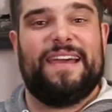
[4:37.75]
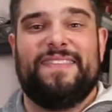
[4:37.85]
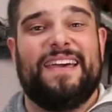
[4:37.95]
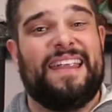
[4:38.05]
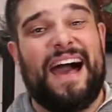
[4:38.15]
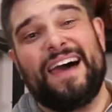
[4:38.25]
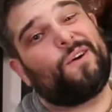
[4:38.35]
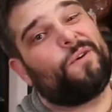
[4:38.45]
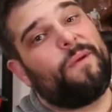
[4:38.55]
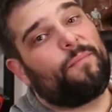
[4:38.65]
And then I
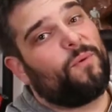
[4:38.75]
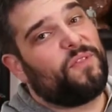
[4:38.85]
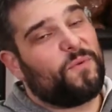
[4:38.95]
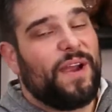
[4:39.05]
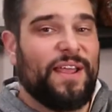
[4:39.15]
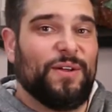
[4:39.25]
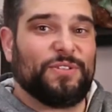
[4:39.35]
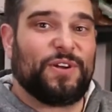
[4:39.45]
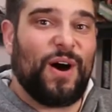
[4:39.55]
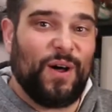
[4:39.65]
don't remember what the radios
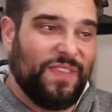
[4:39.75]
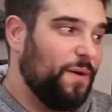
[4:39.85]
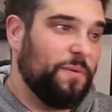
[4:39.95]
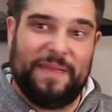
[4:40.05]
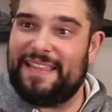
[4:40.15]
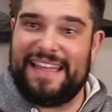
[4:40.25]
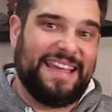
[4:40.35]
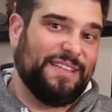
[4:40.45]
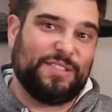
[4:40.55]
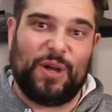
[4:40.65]
are called that would be like
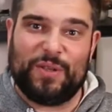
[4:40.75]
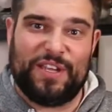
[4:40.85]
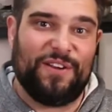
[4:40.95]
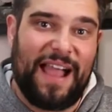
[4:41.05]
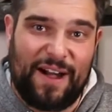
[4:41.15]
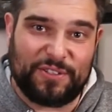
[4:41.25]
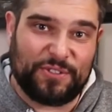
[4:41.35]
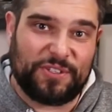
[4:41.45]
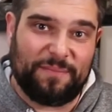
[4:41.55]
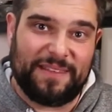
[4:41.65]
installed at your house
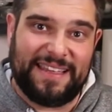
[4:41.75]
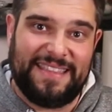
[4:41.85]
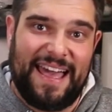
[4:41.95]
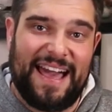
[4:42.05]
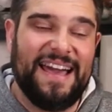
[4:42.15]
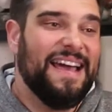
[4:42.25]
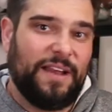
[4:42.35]
or something like that.